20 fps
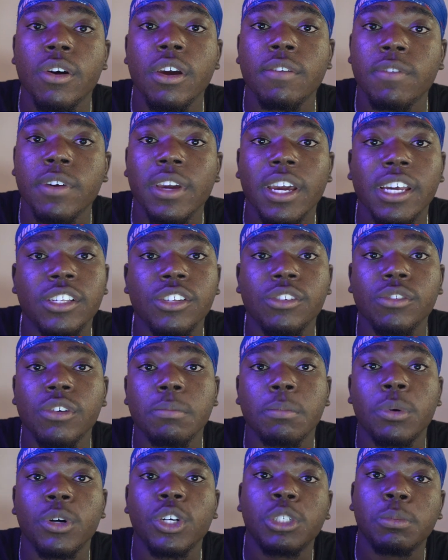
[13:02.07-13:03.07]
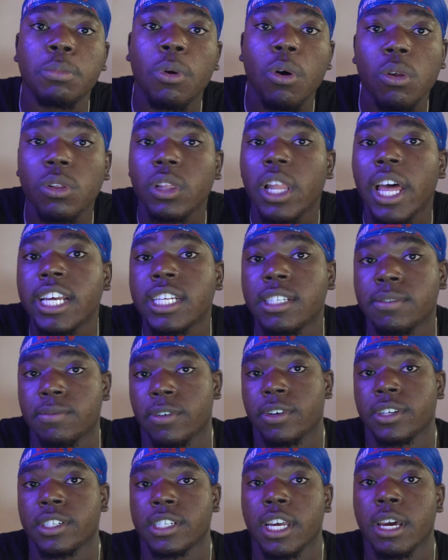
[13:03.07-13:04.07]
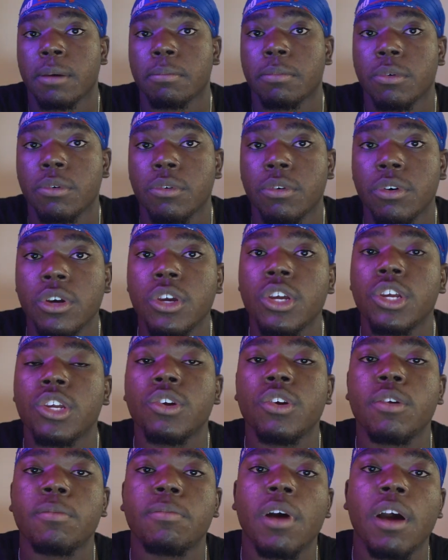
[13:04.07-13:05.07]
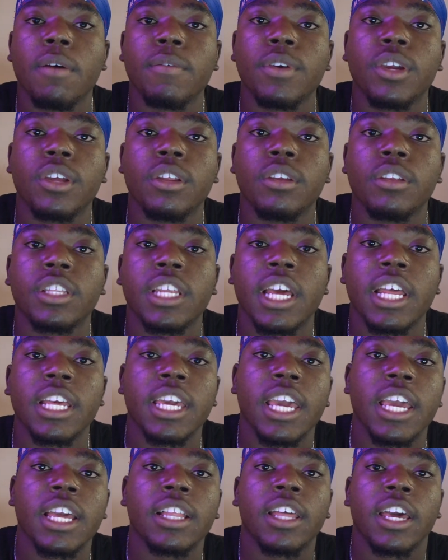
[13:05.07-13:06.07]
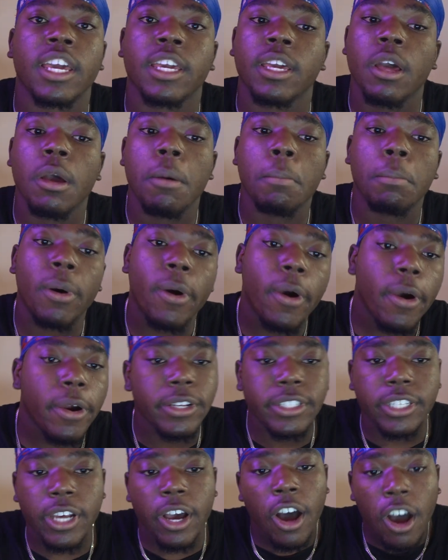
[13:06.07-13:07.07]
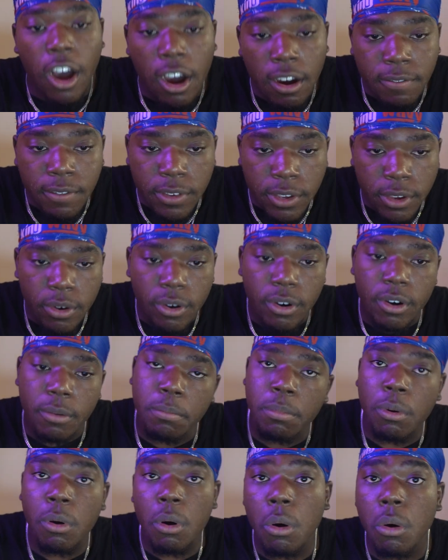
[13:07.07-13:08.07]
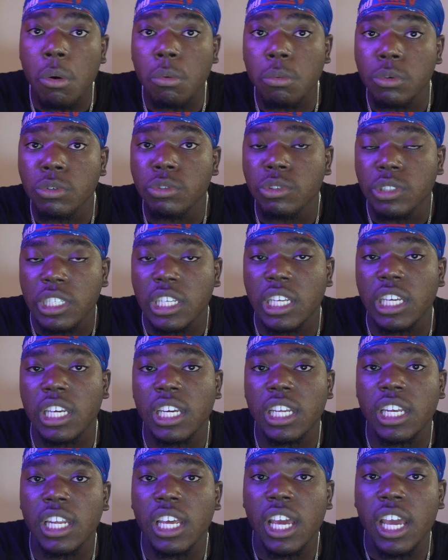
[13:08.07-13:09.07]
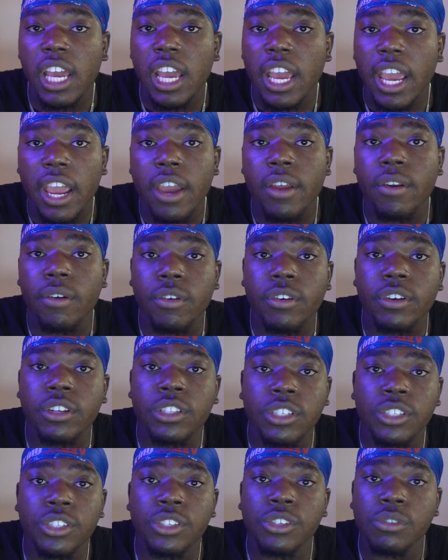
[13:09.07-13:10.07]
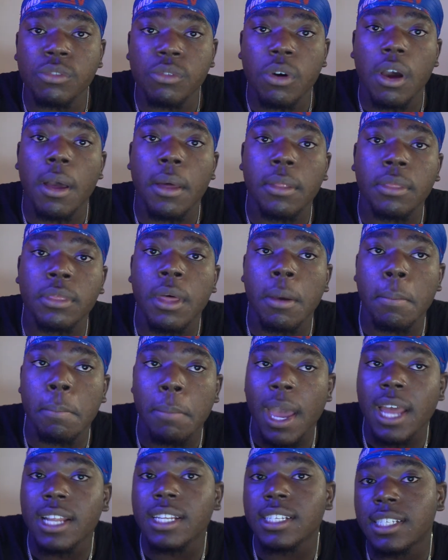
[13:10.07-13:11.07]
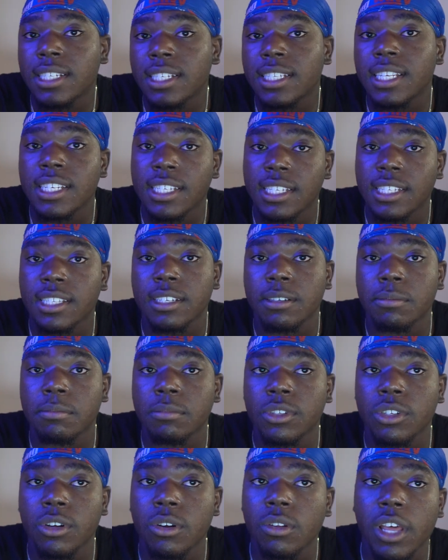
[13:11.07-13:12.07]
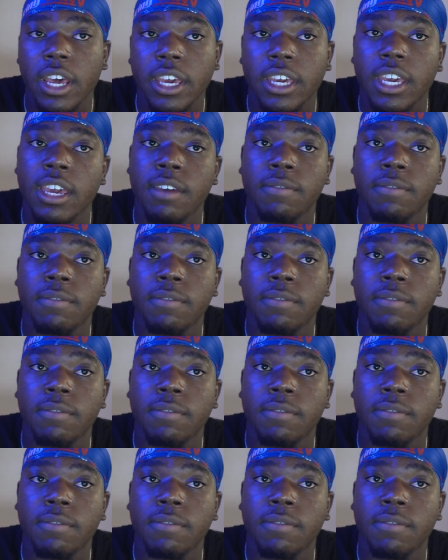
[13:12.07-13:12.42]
if you guys are doing push-pull legs, for example, you're probably going to dedicate like part of your pull routine in order to do the bend system. So like